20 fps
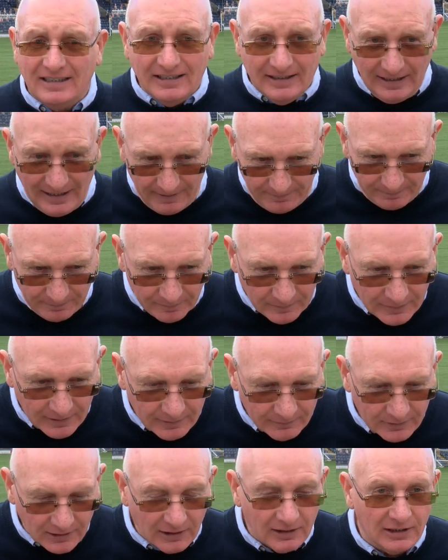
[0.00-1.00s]
Yep.
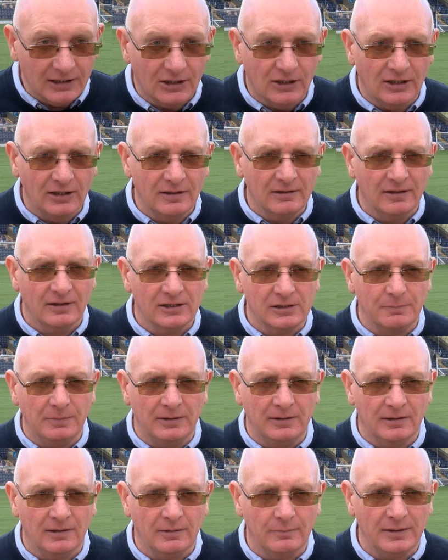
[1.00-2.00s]
Katie Green has
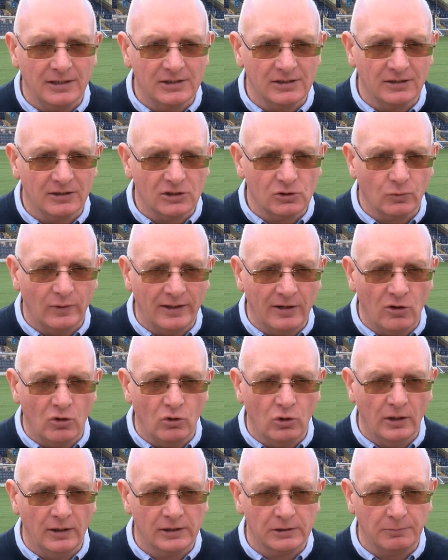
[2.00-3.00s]
been amazing as
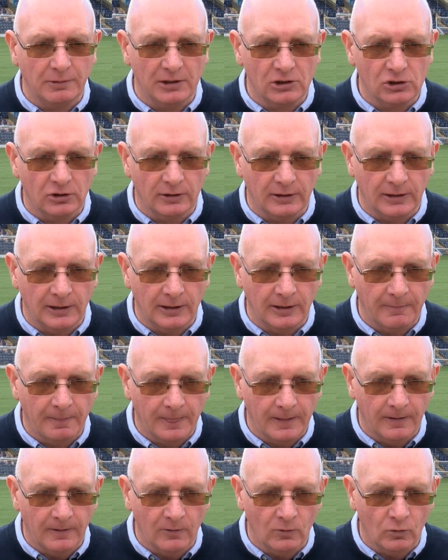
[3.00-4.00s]
well, especially
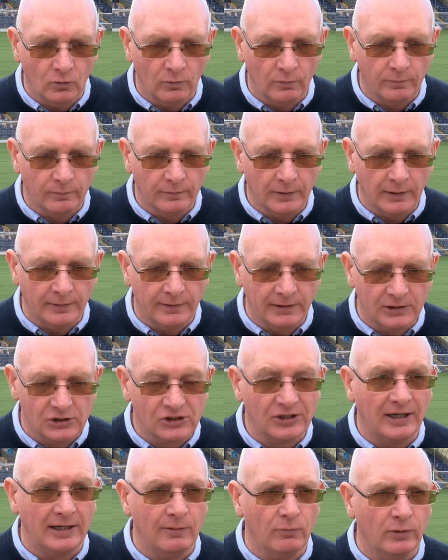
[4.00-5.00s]
you know in this
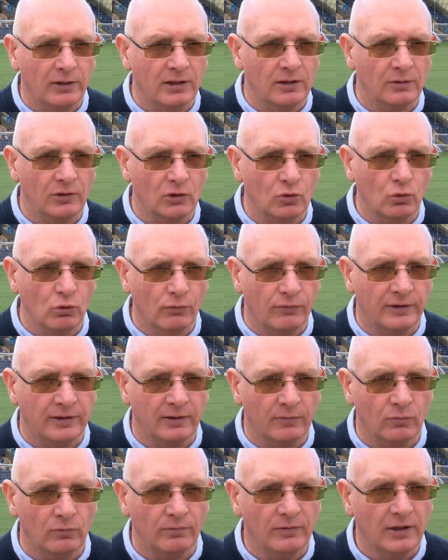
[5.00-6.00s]
time with the COVID
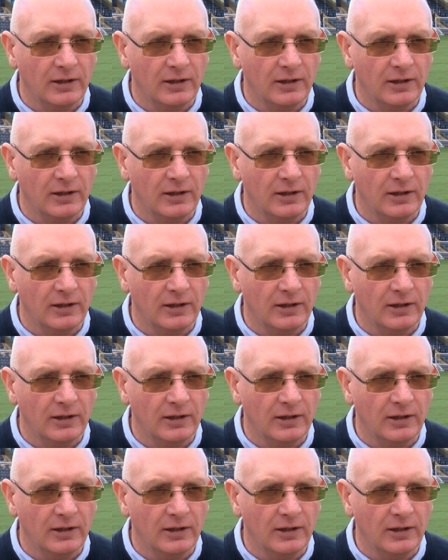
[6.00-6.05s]
and